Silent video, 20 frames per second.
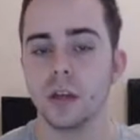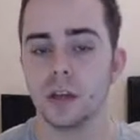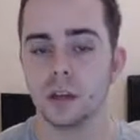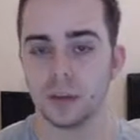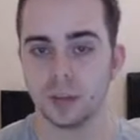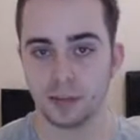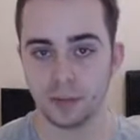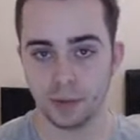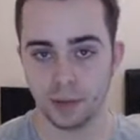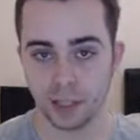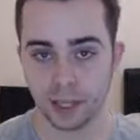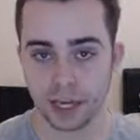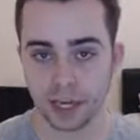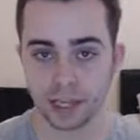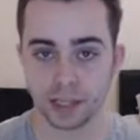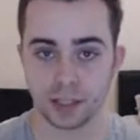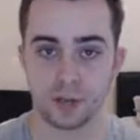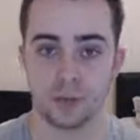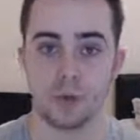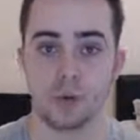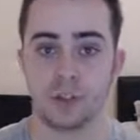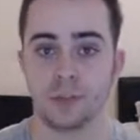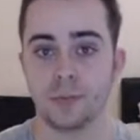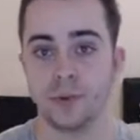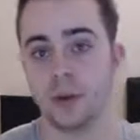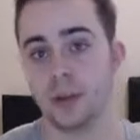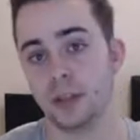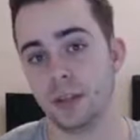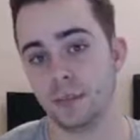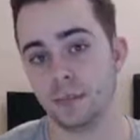so I'm leaning towards
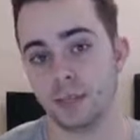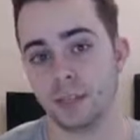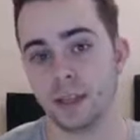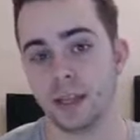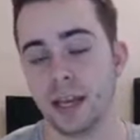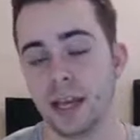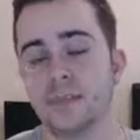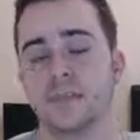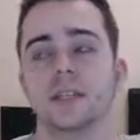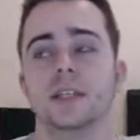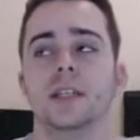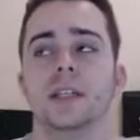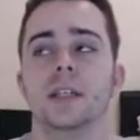putting them together.